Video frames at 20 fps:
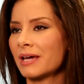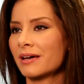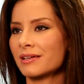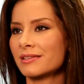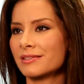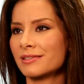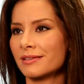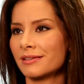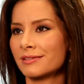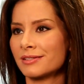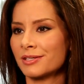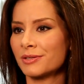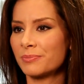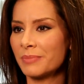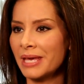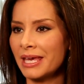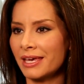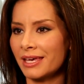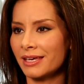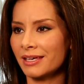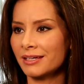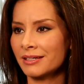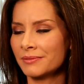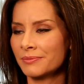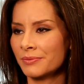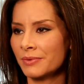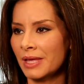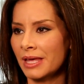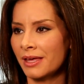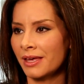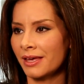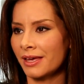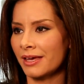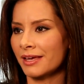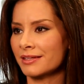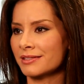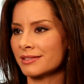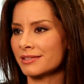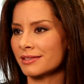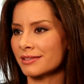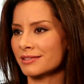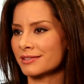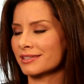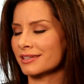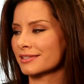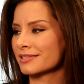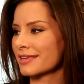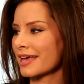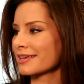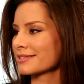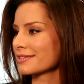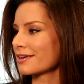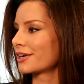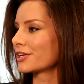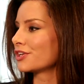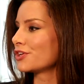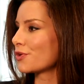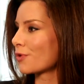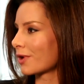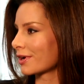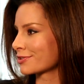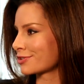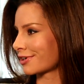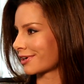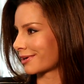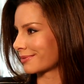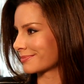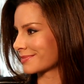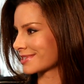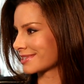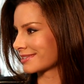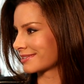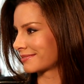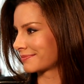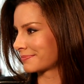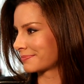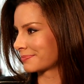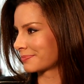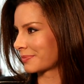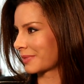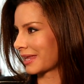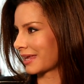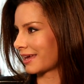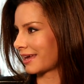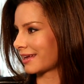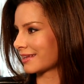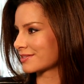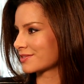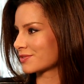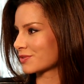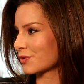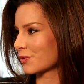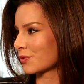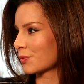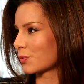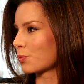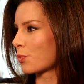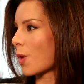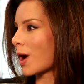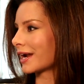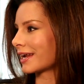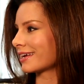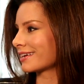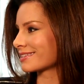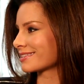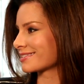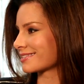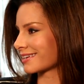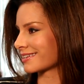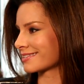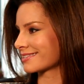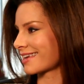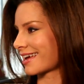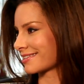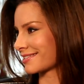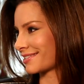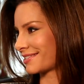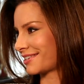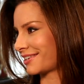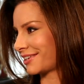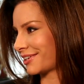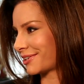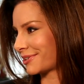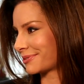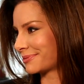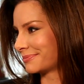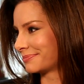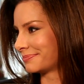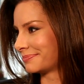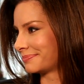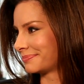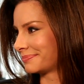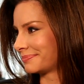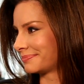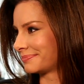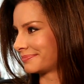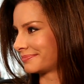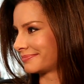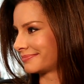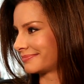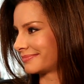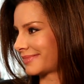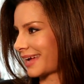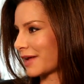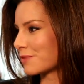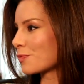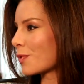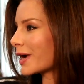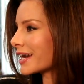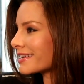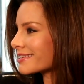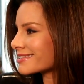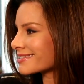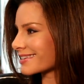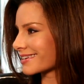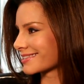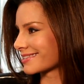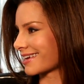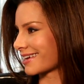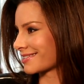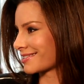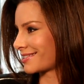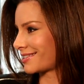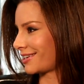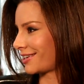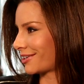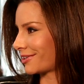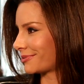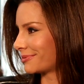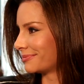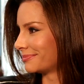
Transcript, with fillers: because to me, it's success on your terms. Right. It's what is success to you. Right. Right. And what is success to you?